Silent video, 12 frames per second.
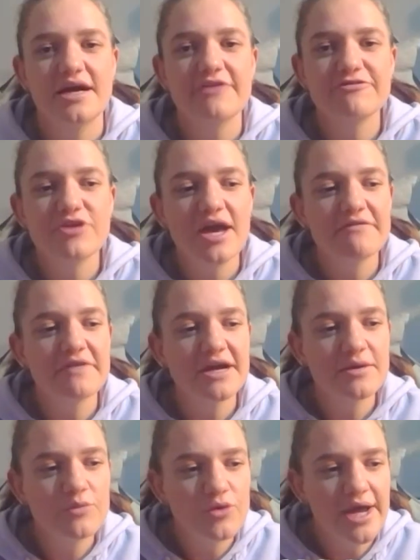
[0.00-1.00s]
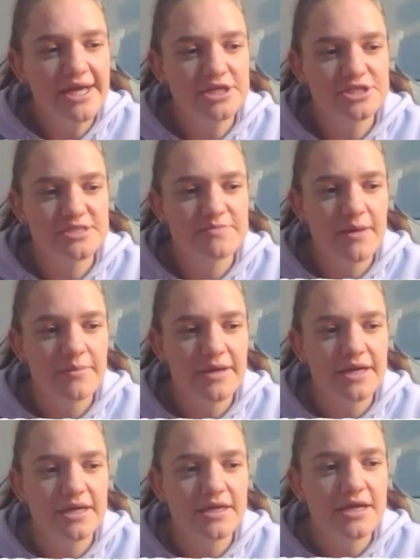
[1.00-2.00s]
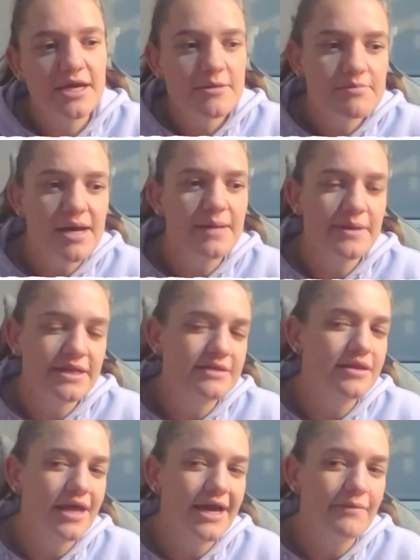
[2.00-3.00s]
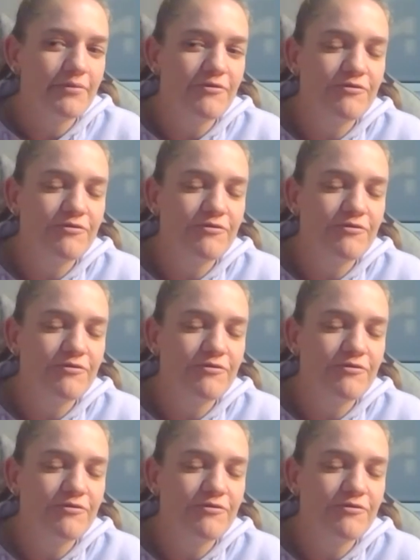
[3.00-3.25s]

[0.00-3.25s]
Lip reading: if you have like a more anxious puppy, maybe like